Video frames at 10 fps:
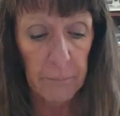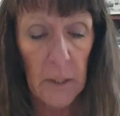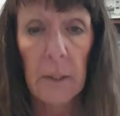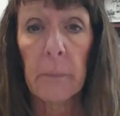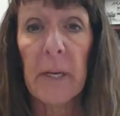
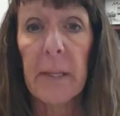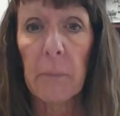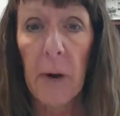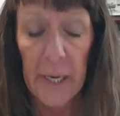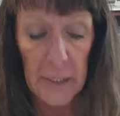the way they
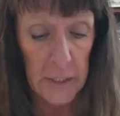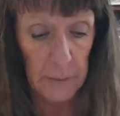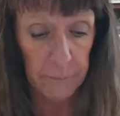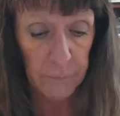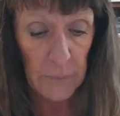write.
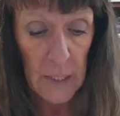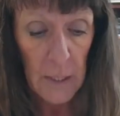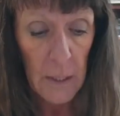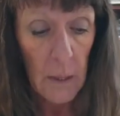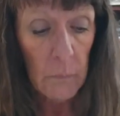
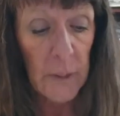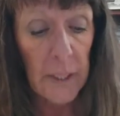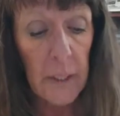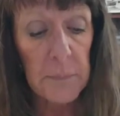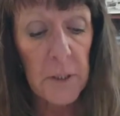When it
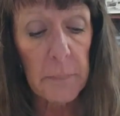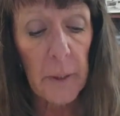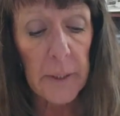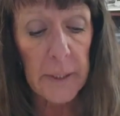comes to building